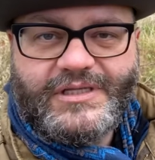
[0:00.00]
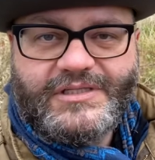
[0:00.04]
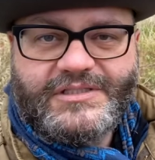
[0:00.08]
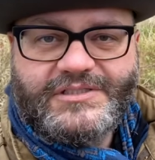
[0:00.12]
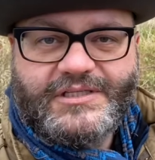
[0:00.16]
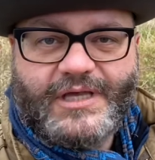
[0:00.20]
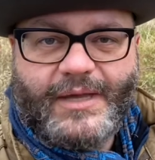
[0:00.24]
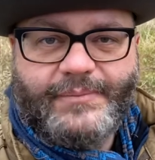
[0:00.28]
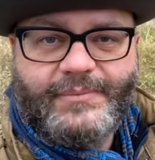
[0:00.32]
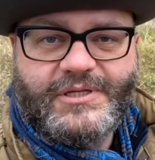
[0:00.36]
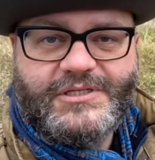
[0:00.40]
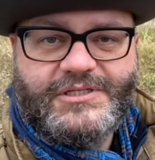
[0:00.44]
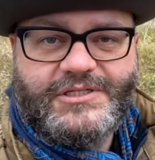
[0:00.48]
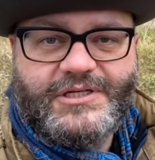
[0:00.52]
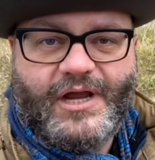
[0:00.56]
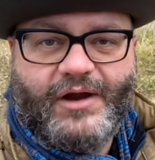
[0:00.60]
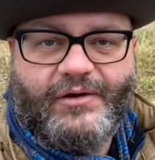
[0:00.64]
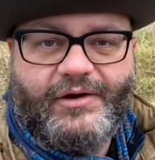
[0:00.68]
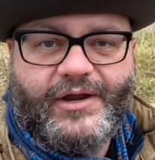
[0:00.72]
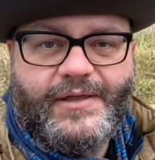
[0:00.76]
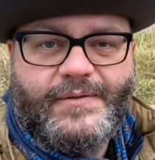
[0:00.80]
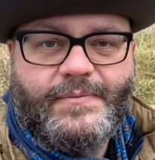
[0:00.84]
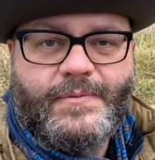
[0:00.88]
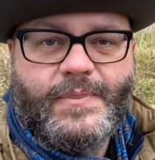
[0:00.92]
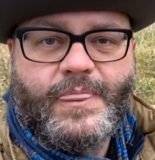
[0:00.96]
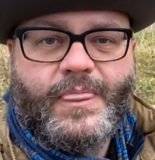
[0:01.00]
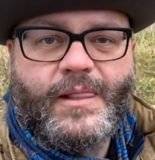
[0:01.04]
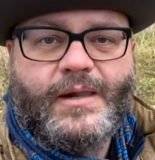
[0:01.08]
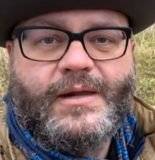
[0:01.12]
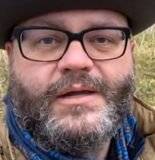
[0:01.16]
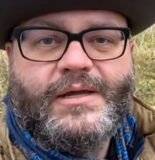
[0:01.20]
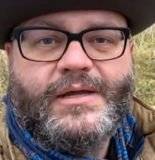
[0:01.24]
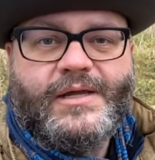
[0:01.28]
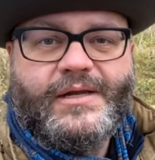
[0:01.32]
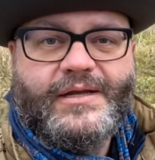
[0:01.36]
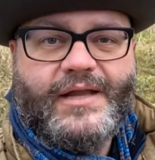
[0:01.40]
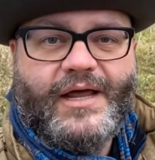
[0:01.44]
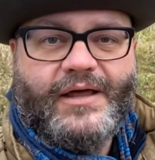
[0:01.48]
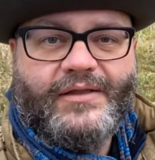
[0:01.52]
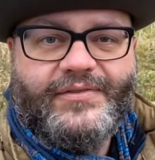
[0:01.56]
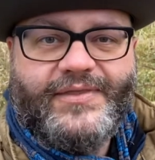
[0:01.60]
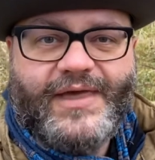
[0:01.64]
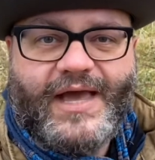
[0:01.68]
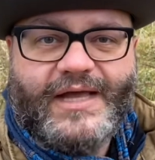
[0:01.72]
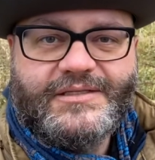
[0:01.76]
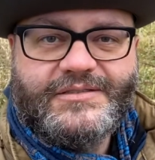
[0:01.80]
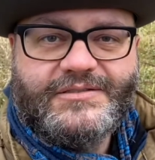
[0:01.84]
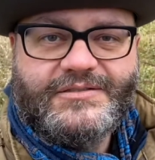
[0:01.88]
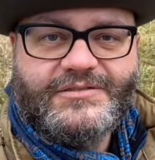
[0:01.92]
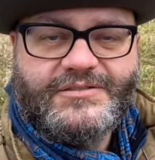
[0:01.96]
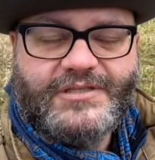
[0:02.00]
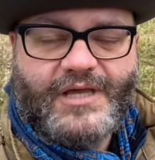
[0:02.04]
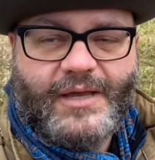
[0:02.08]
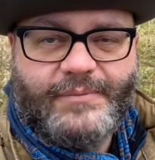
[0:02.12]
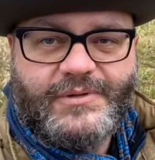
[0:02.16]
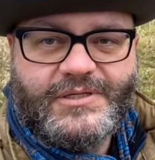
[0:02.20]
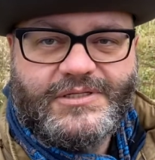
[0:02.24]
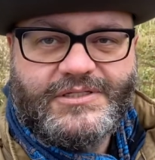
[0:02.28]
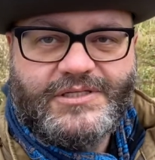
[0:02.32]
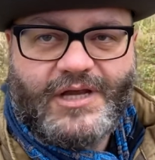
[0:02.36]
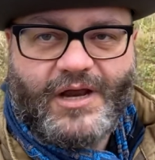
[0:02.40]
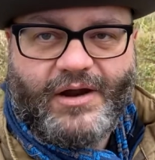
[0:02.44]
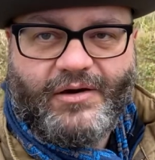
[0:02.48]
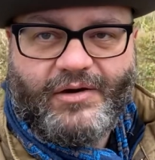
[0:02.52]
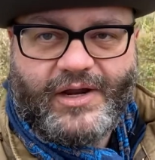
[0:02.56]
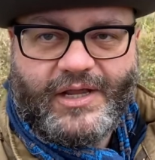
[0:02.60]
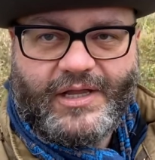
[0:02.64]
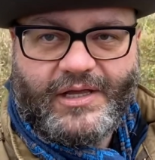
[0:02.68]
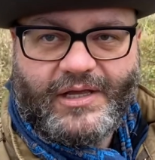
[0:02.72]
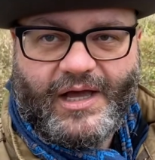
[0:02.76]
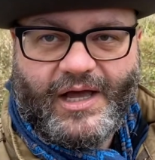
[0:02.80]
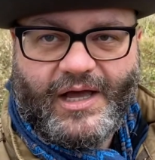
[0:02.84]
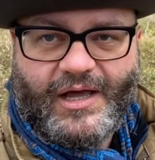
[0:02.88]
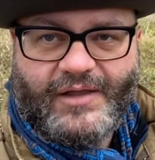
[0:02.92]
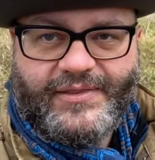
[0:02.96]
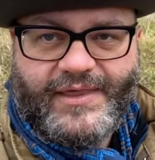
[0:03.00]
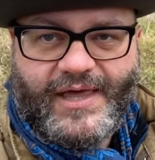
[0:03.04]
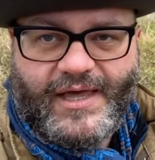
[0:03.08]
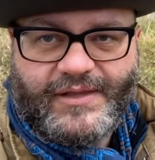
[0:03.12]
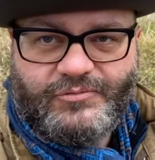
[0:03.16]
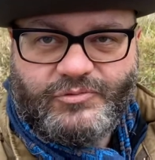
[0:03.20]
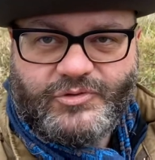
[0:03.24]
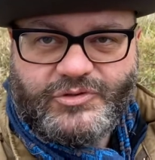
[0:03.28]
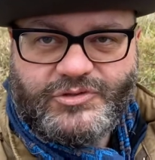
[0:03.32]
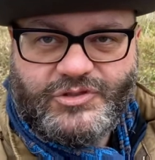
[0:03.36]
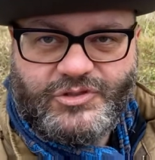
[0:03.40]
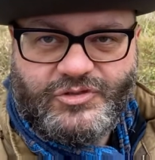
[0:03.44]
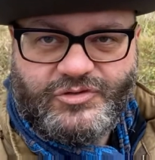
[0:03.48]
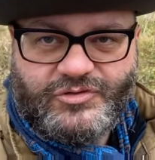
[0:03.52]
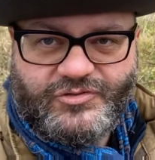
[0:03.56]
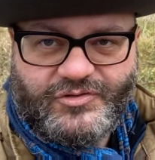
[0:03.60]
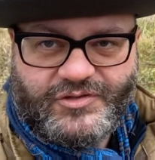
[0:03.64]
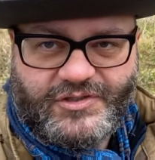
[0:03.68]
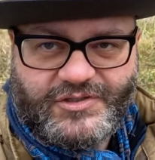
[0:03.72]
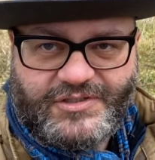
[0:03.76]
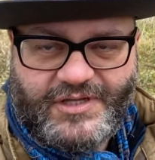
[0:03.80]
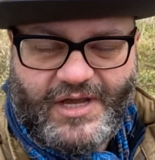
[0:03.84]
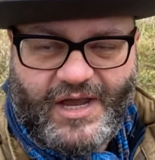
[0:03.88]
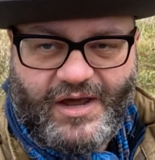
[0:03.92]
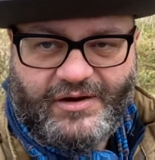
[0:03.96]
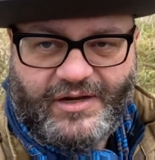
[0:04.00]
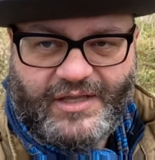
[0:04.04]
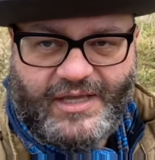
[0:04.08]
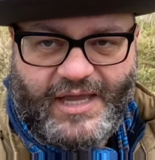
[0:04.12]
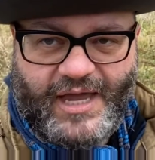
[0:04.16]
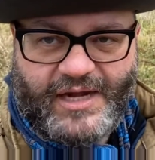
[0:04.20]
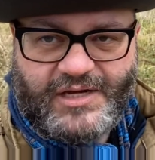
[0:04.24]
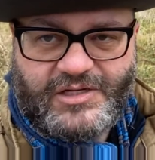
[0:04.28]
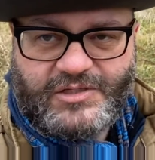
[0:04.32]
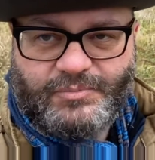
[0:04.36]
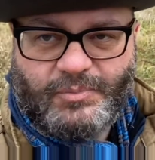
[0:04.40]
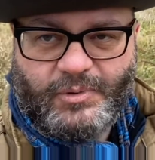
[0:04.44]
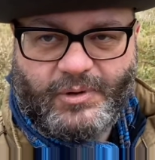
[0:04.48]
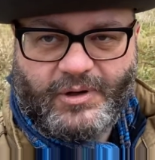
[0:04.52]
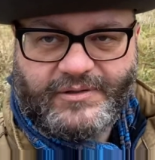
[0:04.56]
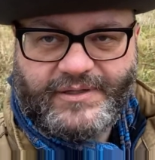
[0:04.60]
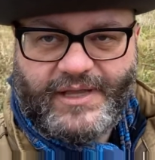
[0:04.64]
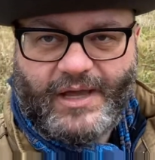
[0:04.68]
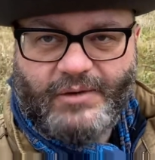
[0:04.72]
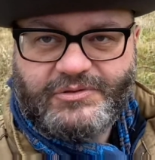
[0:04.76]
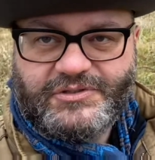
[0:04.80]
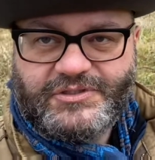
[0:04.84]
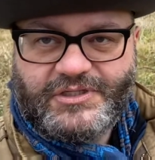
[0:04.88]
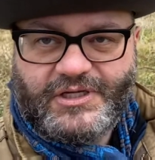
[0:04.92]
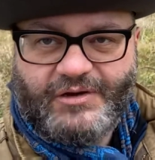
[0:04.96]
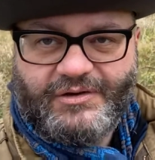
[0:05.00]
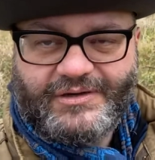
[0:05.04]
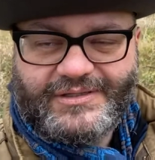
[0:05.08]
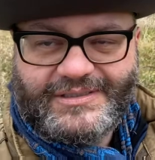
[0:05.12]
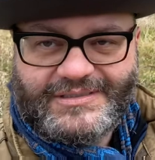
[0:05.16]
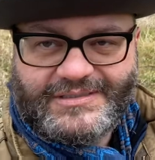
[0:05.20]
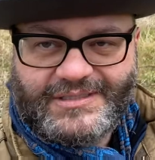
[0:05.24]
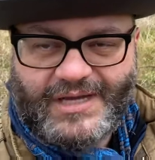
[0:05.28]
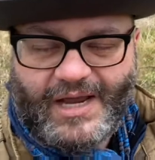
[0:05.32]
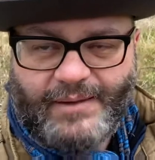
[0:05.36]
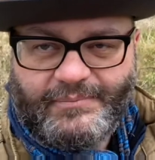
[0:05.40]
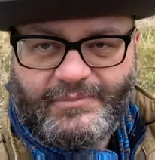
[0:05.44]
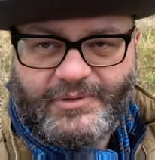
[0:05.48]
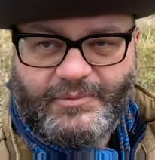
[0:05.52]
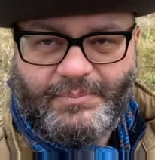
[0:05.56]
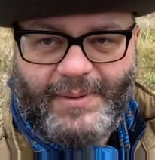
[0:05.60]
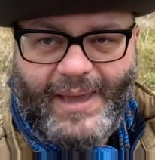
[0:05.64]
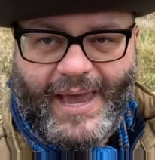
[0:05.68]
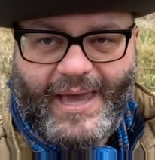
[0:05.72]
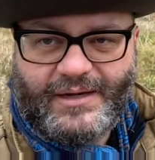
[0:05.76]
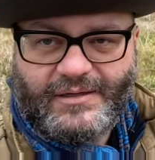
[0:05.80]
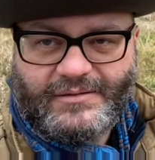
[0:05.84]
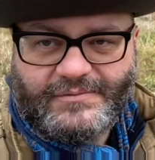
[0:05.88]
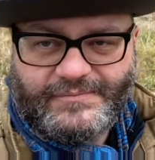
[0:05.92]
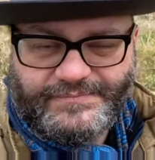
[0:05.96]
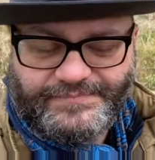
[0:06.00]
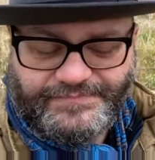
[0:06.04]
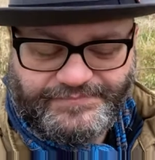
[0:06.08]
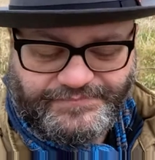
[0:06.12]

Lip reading: Cemetery. Now, that's the cemetery that was used for the town of Gettysburg, that was here at the time of the battle.